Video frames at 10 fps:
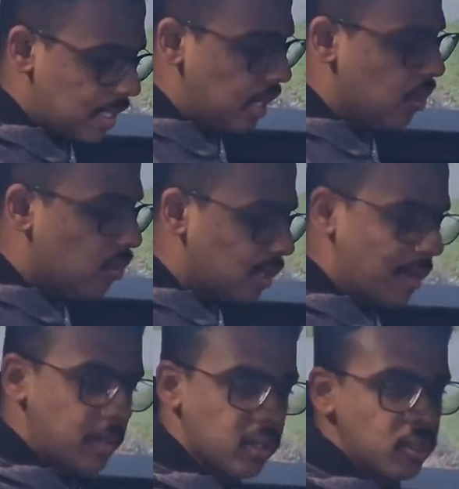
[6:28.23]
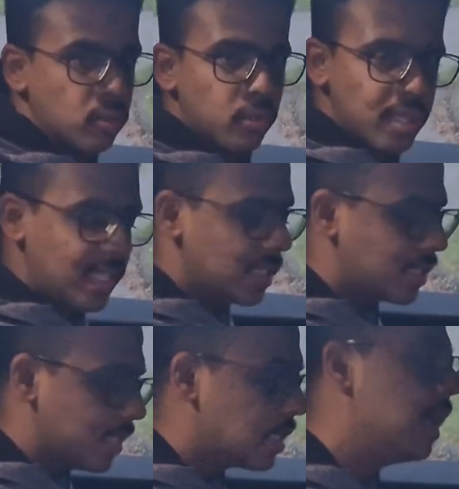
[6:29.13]
no climate control, no heated
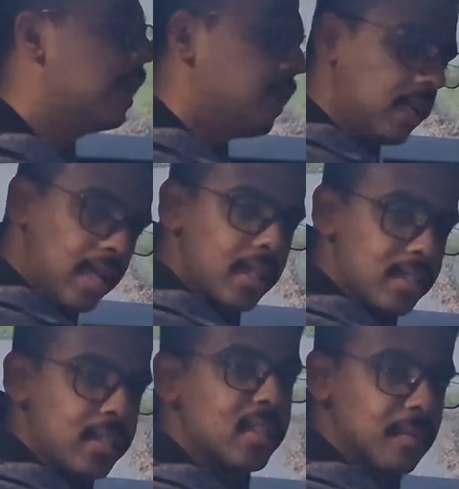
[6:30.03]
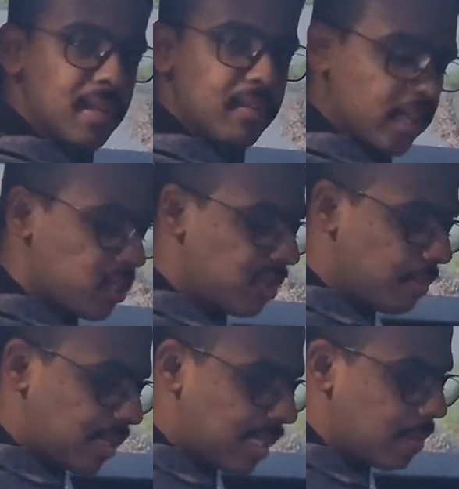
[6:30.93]
seats. Heated seats is a bit of a luxury, but
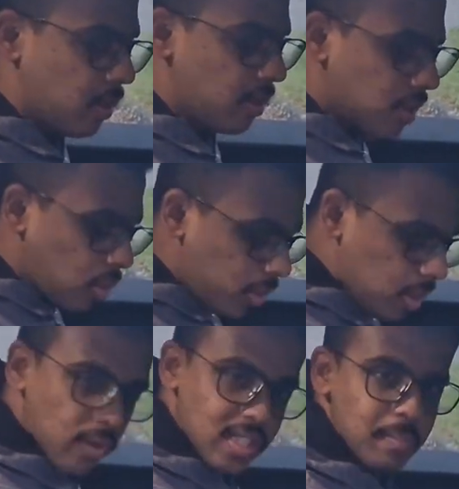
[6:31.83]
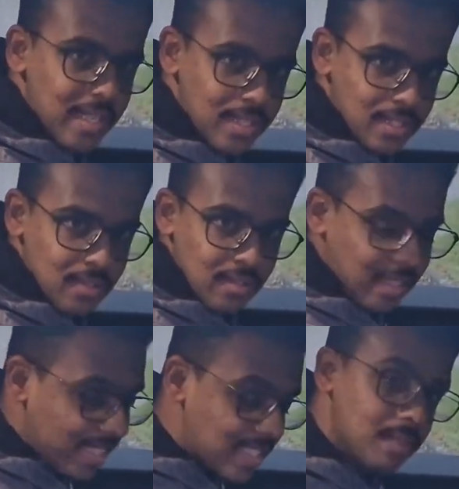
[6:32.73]
come on, no USBs.
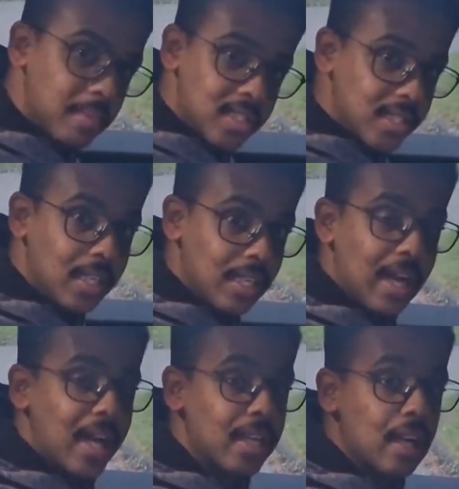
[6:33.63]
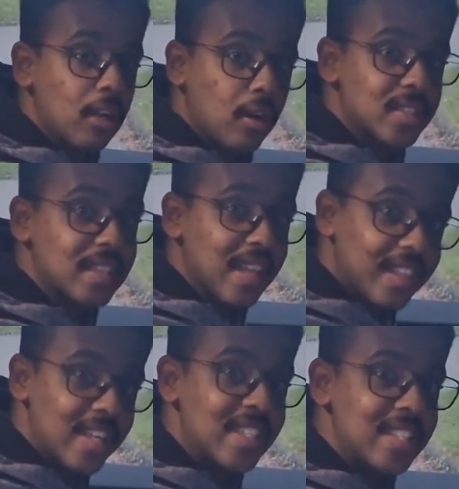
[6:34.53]
This particular car costs
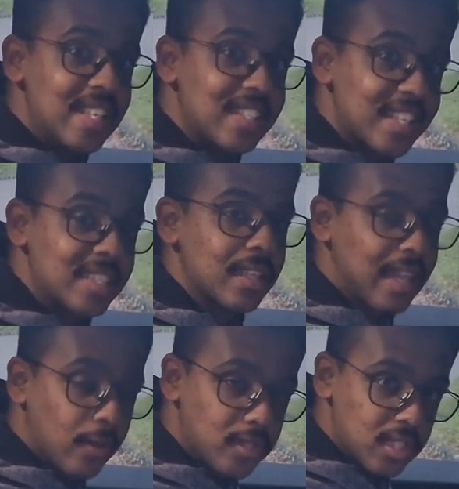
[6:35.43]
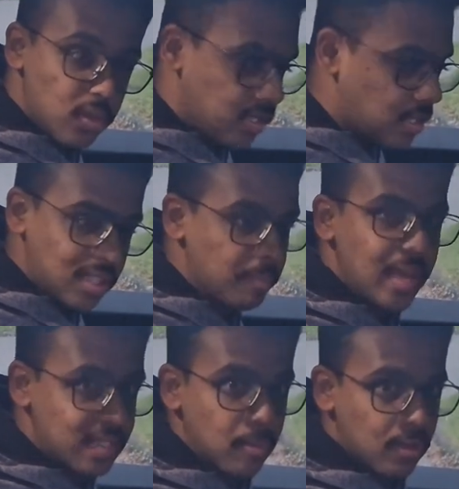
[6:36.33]
36,000 euros. It's not the base
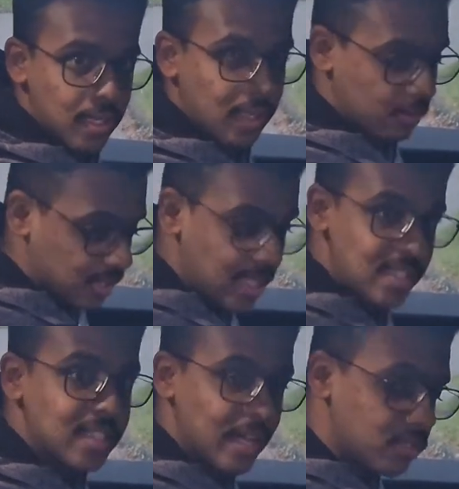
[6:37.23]
model here. 36,000